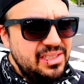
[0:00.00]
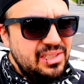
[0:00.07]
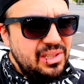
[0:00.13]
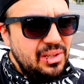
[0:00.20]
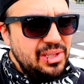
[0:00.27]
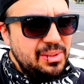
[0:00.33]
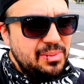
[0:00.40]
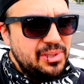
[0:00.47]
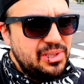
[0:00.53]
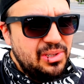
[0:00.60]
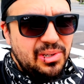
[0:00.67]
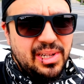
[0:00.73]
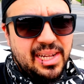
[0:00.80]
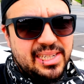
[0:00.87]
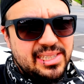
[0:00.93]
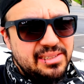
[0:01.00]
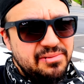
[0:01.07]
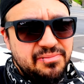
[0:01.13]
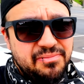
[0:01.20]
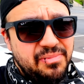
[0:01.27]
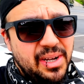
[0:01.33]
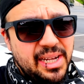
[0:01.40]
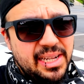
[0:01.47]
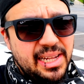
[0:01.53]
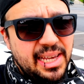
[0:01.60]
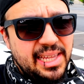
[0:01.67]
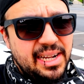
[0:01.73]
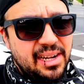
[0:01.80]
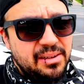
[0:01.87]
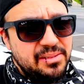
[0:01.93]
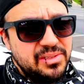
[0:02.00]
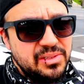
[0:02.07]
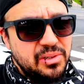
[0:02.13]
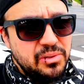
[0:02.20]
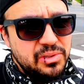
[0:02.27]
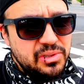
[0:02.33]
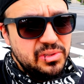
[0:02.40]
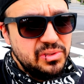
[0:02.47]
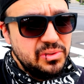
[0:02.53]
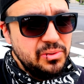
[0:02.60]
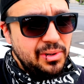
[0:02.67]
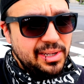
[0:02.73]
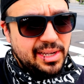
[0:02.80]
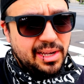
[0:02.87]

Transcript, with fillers: slowly but sure, they just fucking hated going to school. I